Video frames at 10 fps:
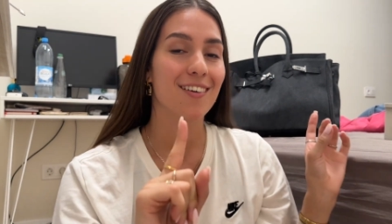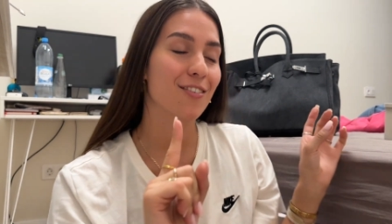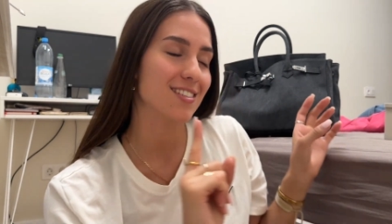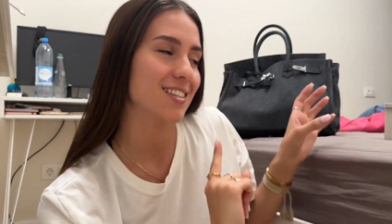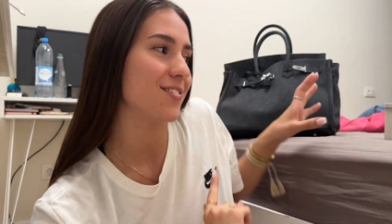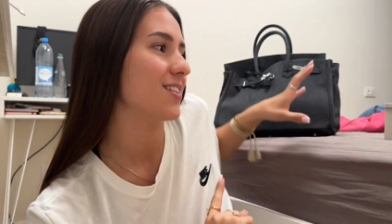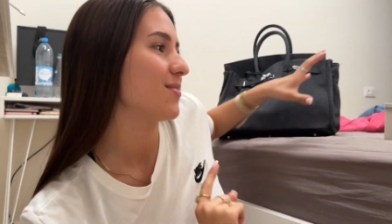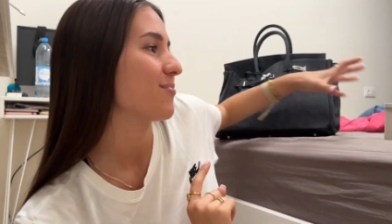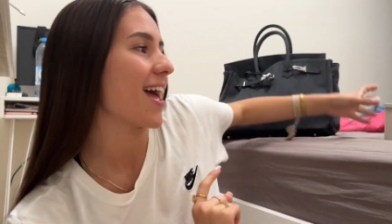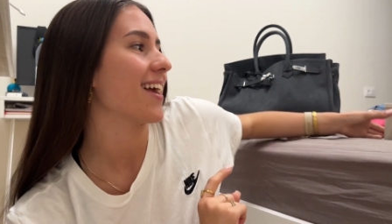First of
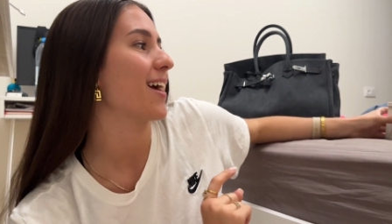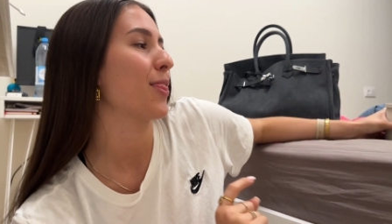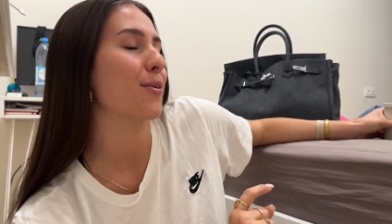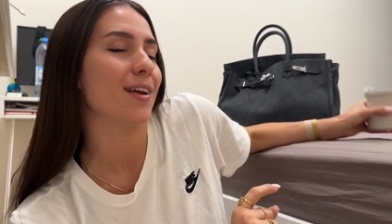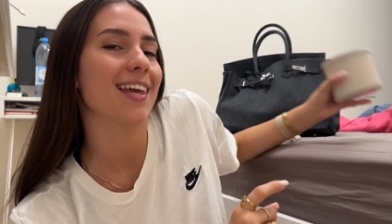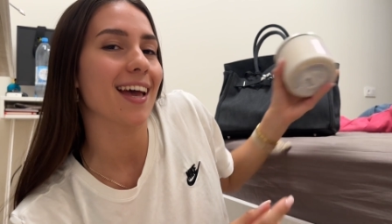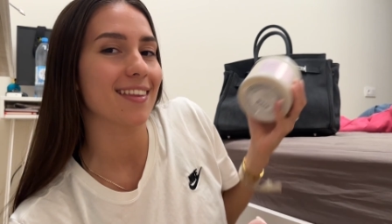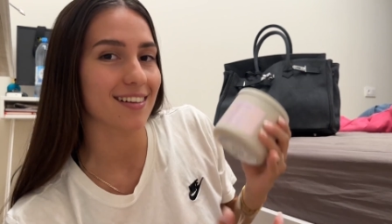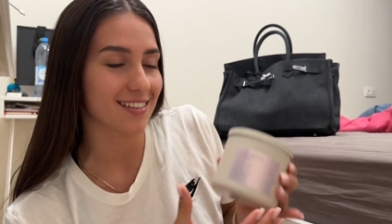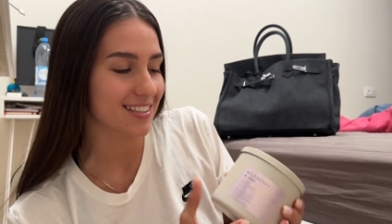all, I got three
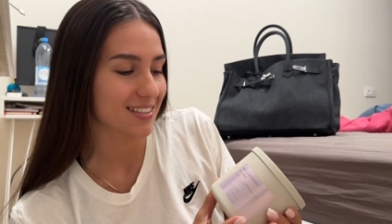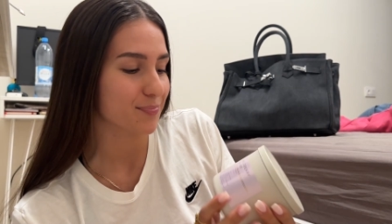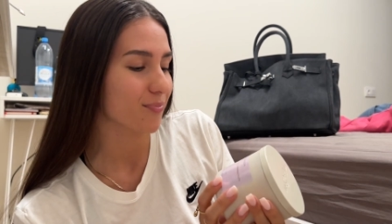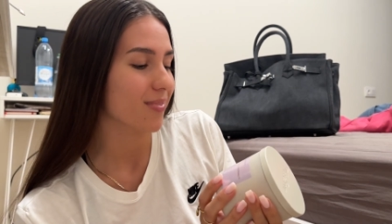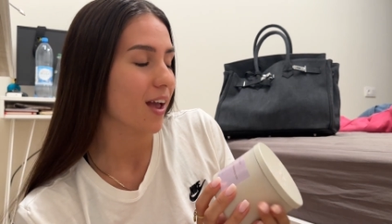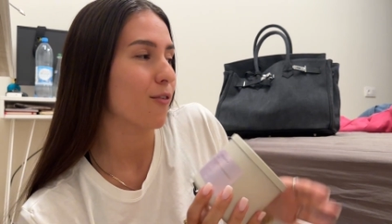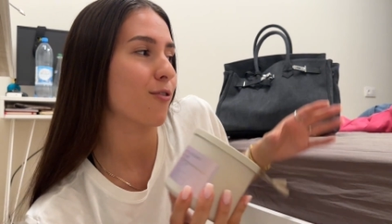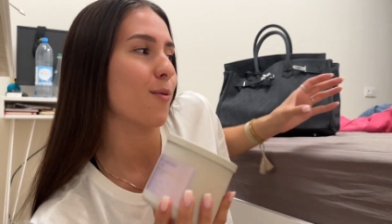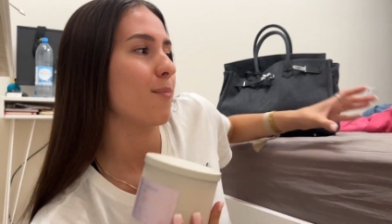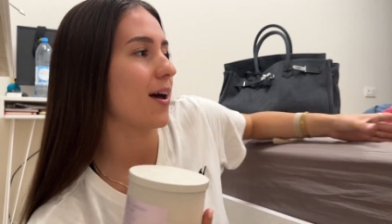candles
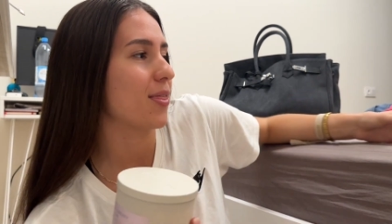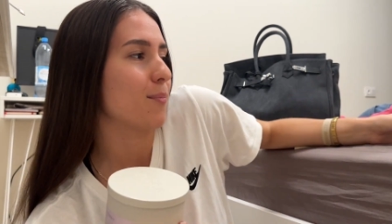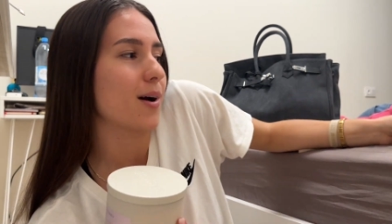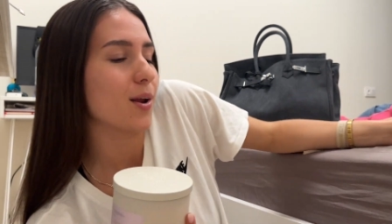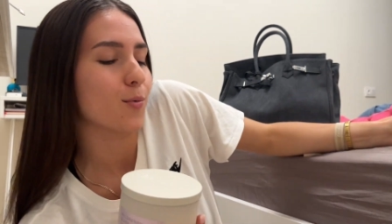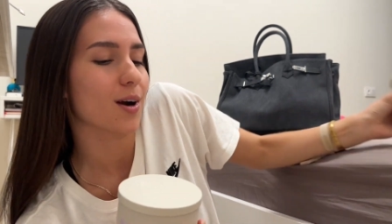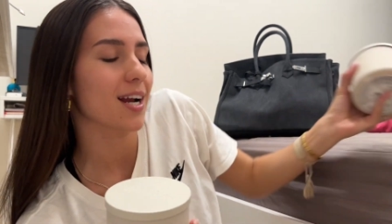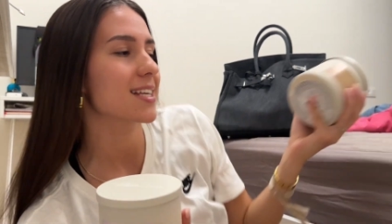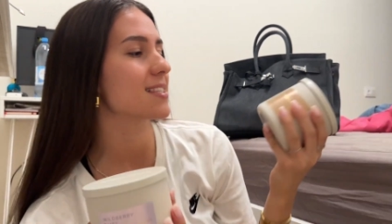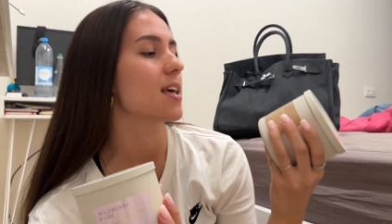from Bath & Body
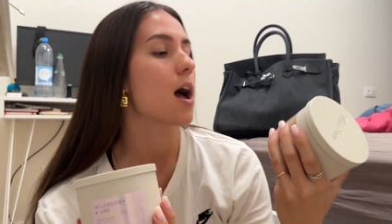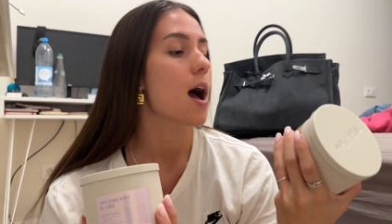Works.